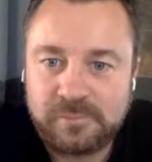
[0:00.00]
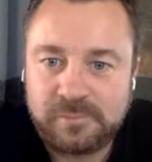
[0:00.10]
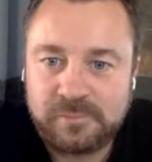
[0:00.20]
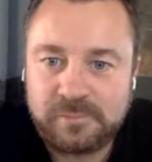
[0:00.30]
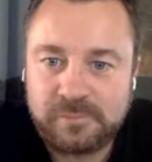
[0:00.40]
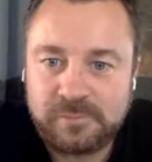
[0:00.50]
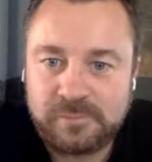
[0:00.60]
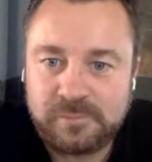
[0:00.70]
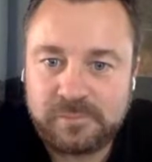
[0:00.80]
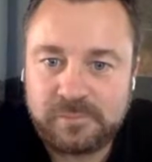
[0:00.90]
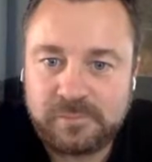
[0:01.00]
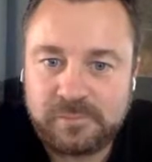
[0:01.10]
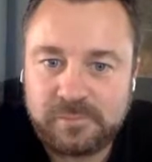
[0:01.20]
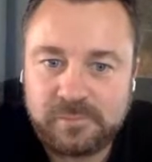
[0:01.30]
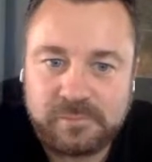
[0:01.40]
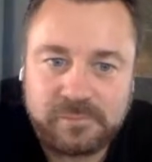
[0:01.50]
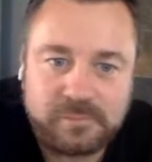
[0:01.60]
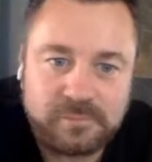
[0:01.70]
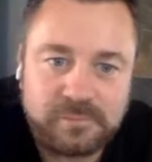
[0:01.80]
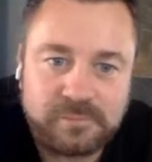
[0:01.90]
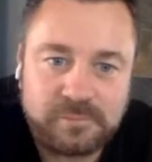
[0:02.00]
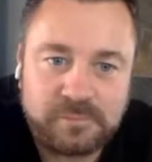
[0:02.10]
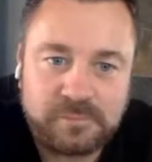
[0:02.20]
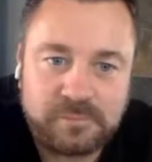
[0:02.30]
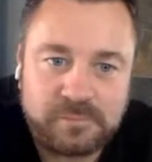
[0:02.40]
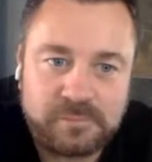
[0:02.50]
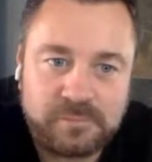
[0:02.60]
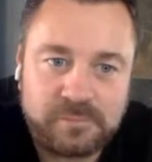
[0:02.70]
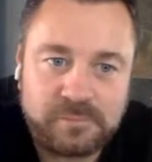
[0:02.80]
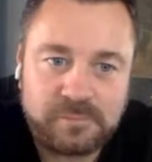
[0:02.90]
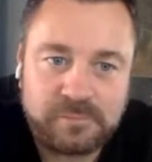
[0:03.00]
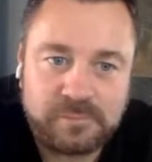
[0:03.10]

The person shown says nothing.